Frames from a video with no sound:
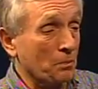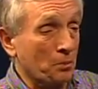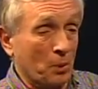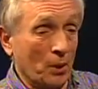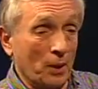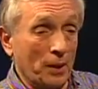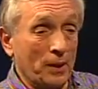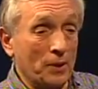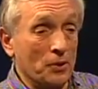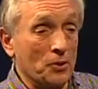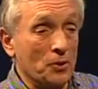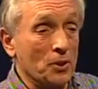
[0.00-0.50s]

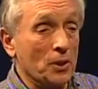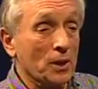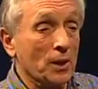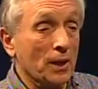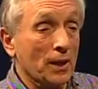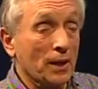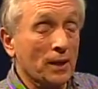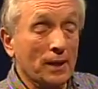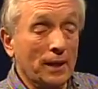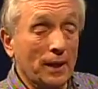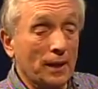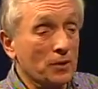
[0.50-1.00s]
place
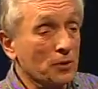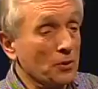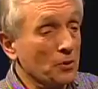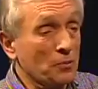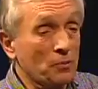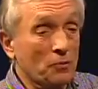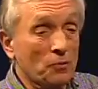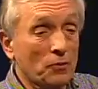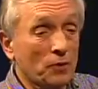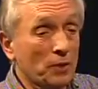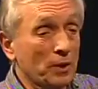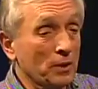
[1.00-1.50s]
and they had
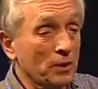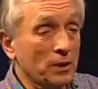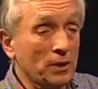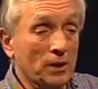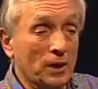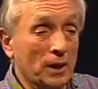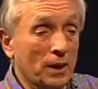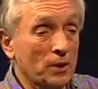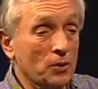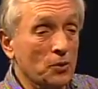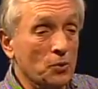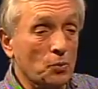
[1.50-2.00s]
some really
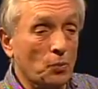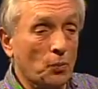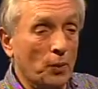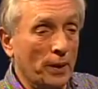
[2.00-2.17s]
nice